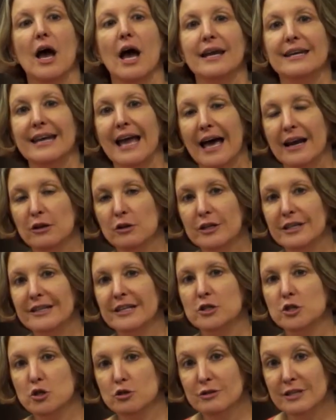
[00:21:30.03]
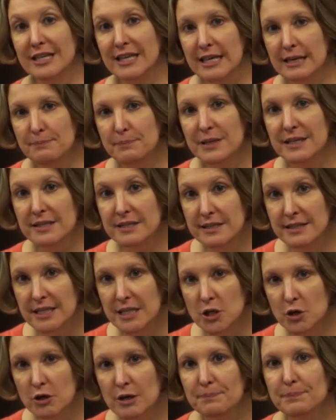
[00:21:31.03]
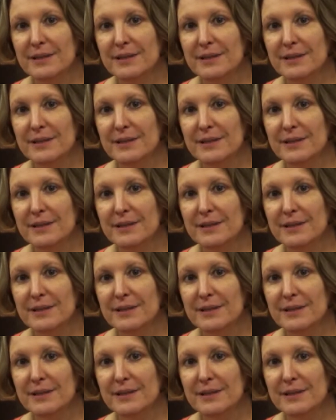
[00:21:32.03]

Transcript: not only that you keep it a secret,